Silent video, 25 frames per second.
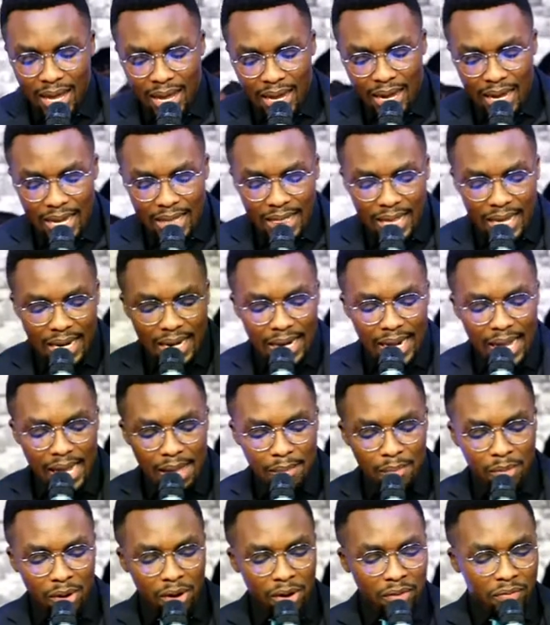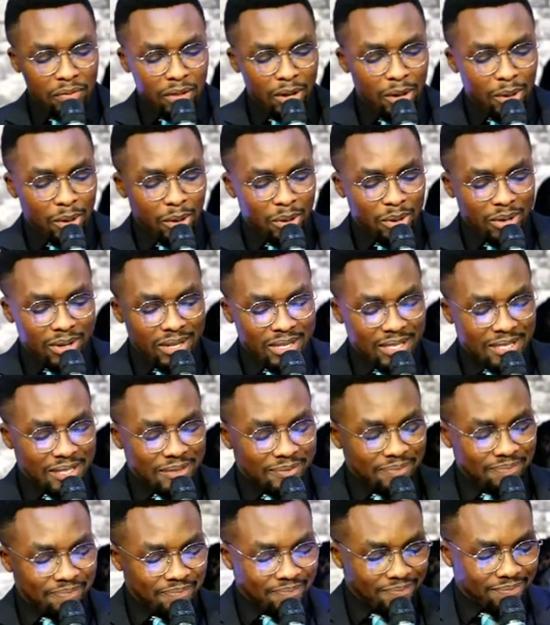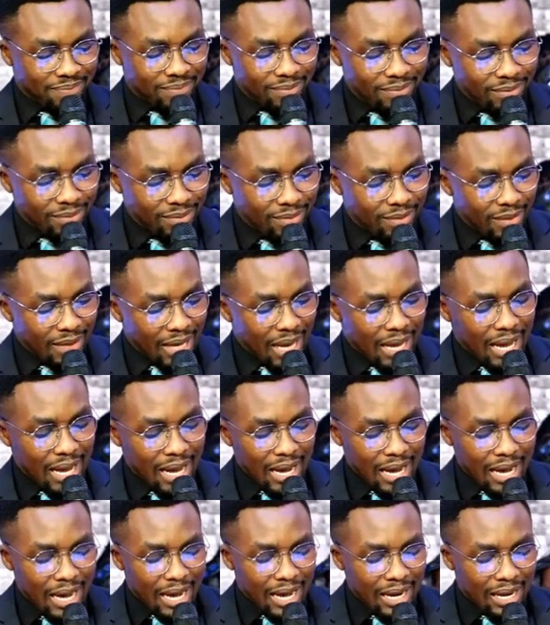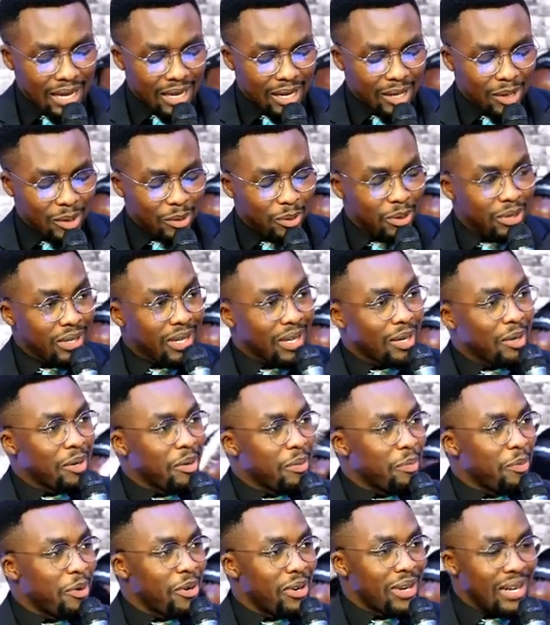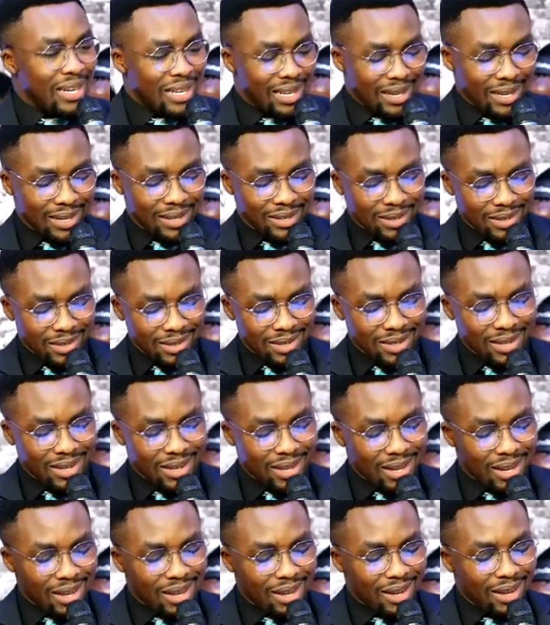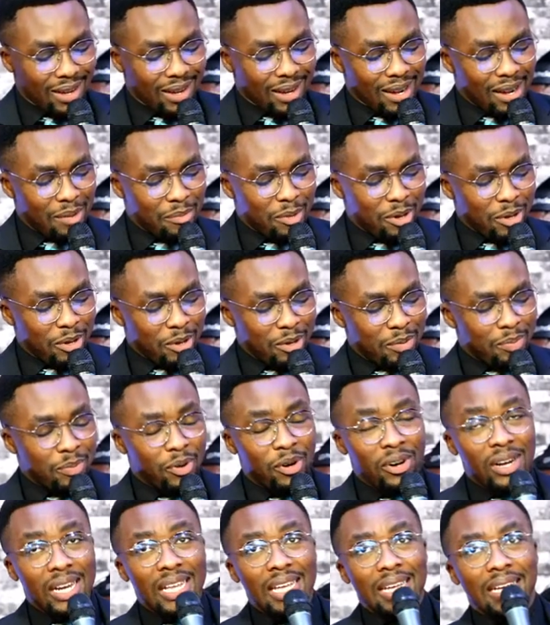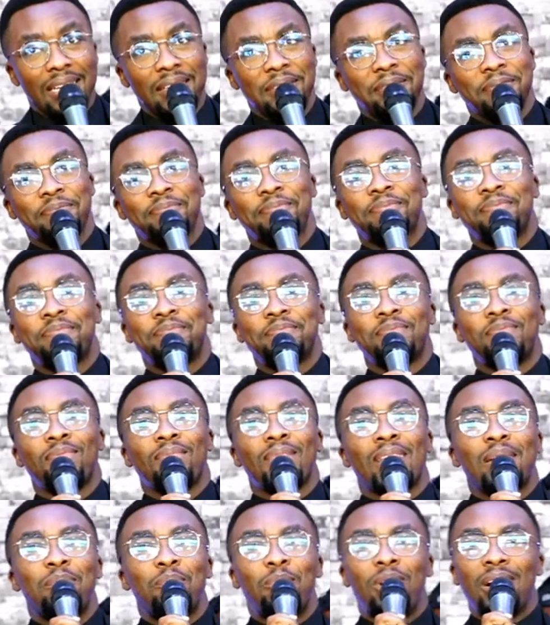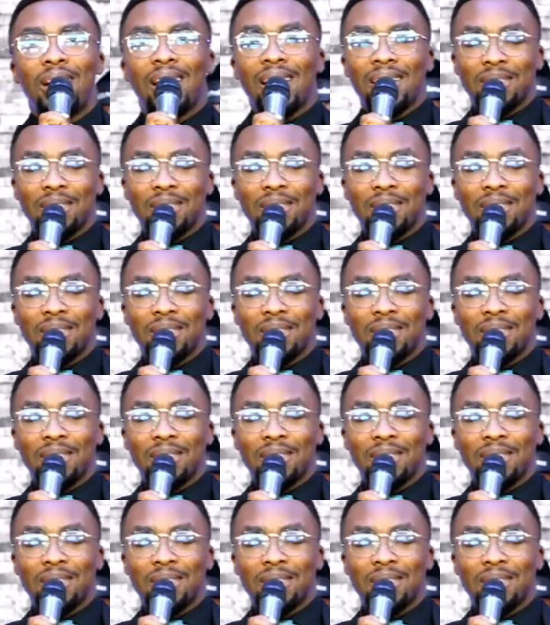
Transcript: in the name of the Lord. Hallelujah. Good morning. Come on, good morning. Are